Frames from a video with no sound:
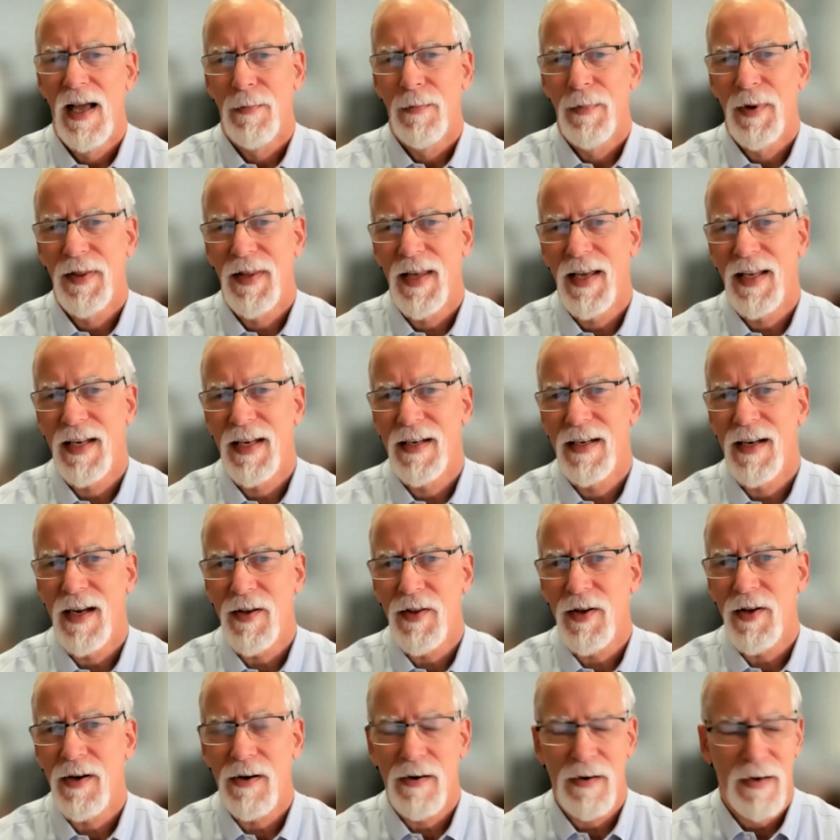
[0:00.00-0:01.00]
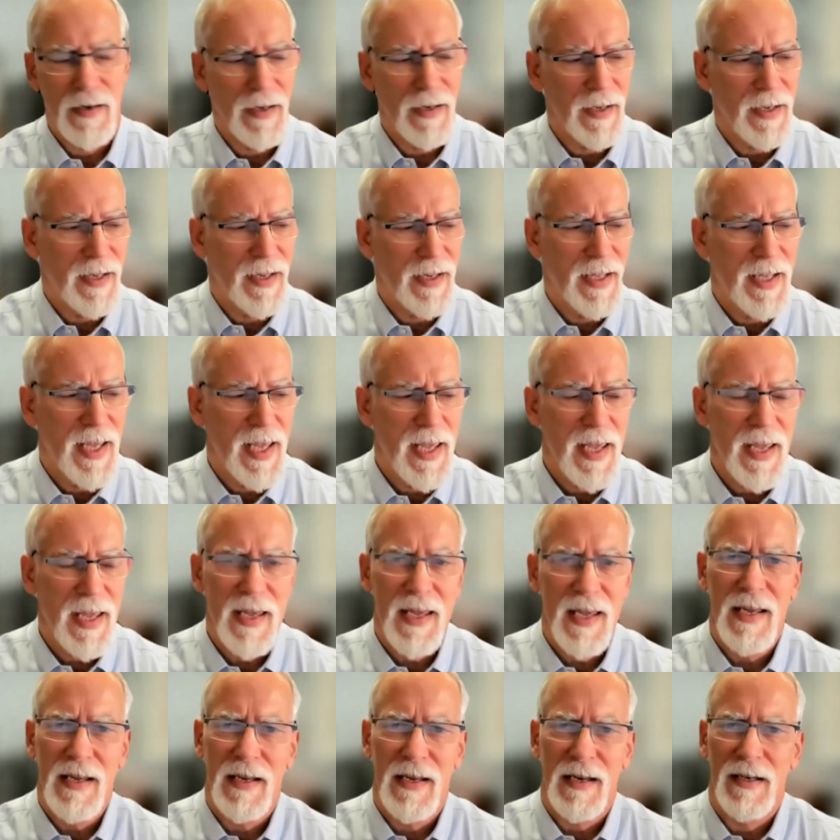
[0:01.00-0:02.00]
But then another
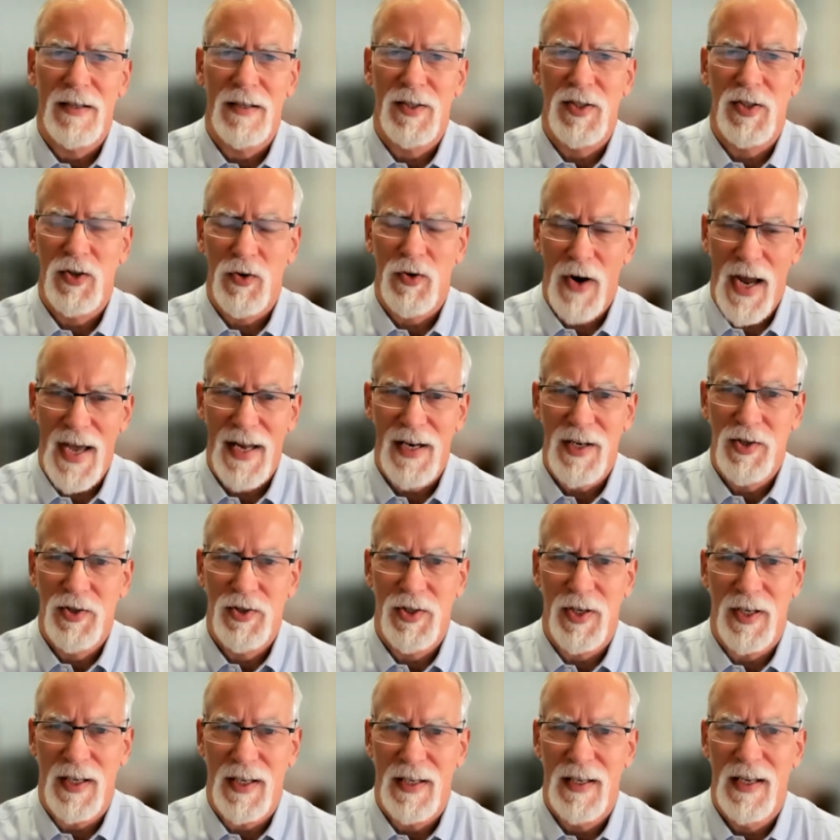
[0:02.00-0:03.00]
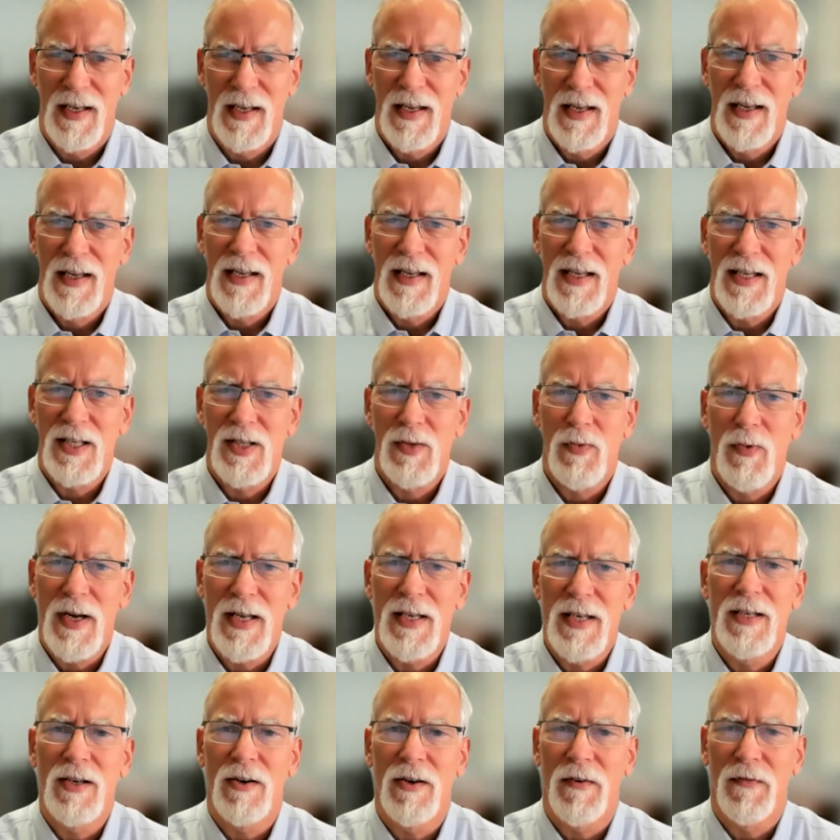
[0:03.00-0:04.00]
key strategy is
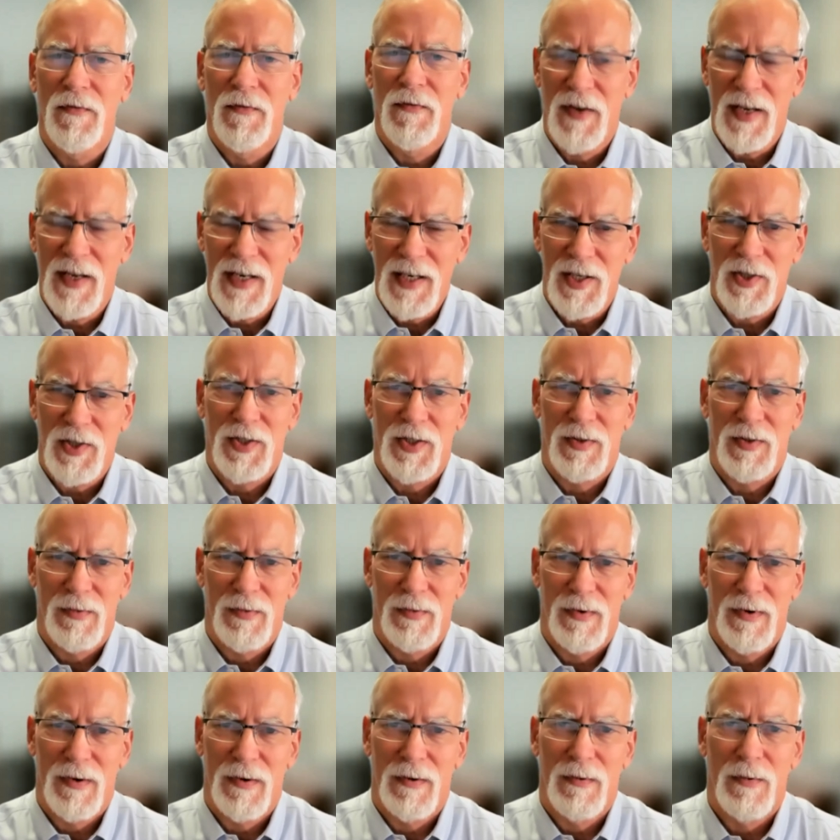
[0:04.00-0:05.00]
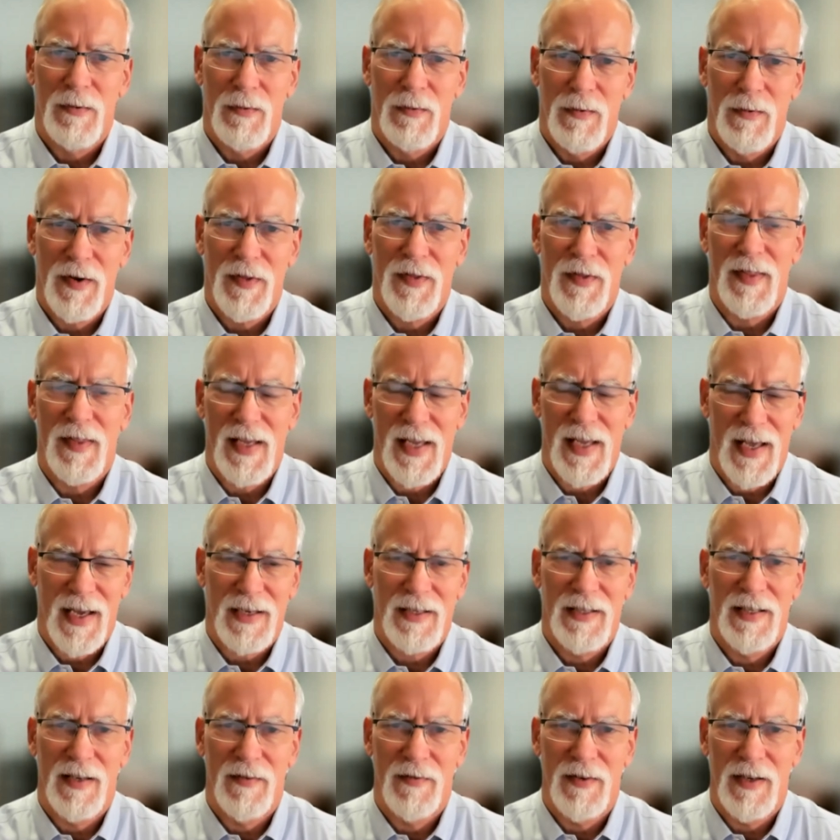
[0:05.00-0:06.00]
when you're finished with the
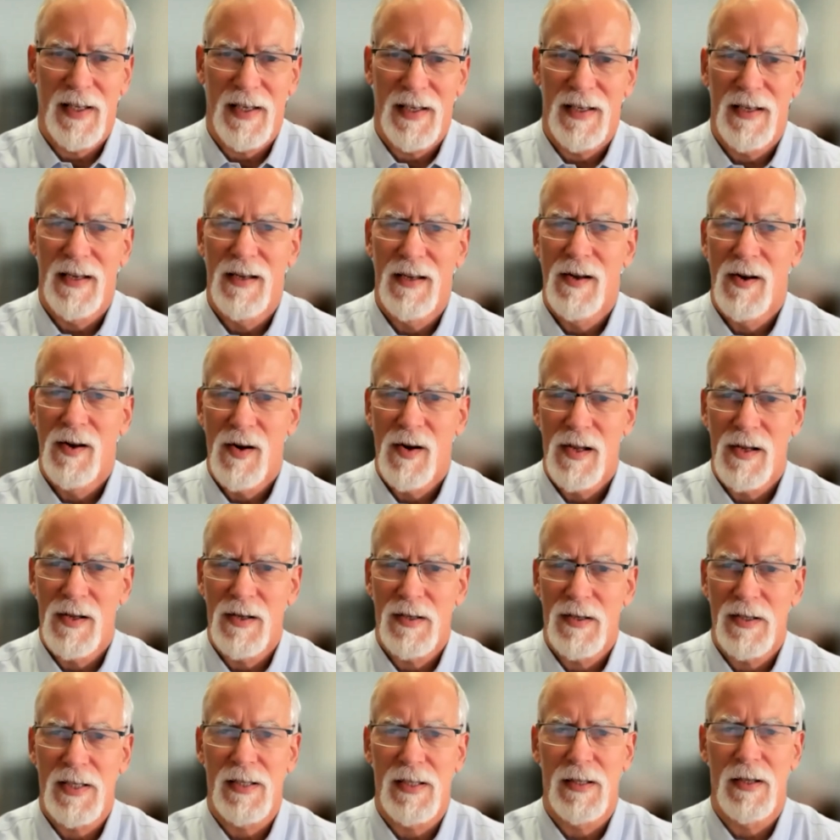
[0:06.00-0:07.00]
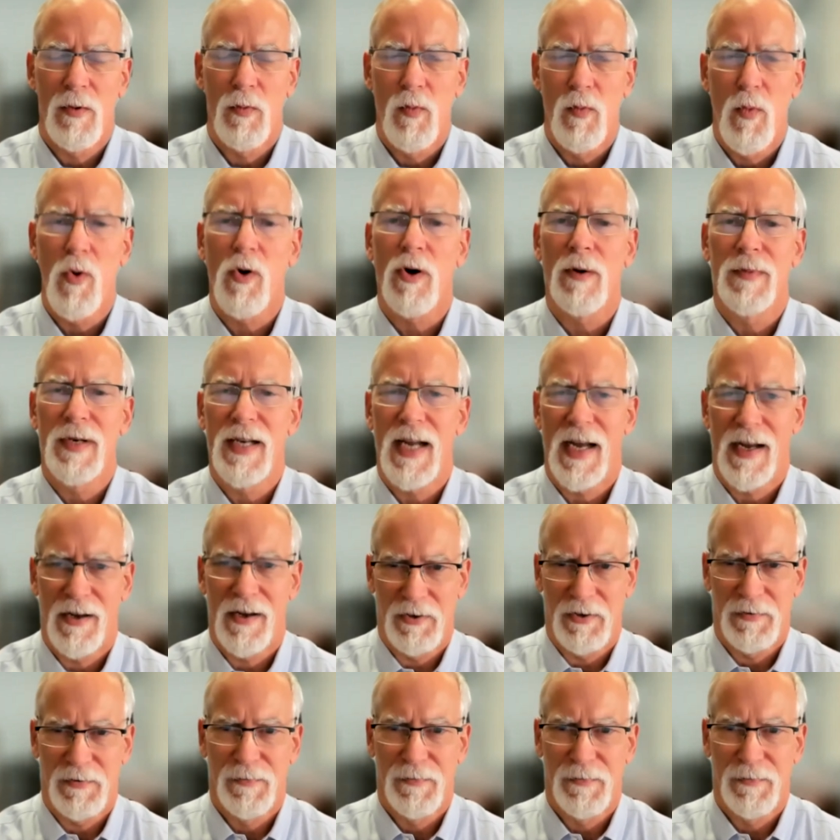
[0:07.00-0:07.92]
activity, warm down.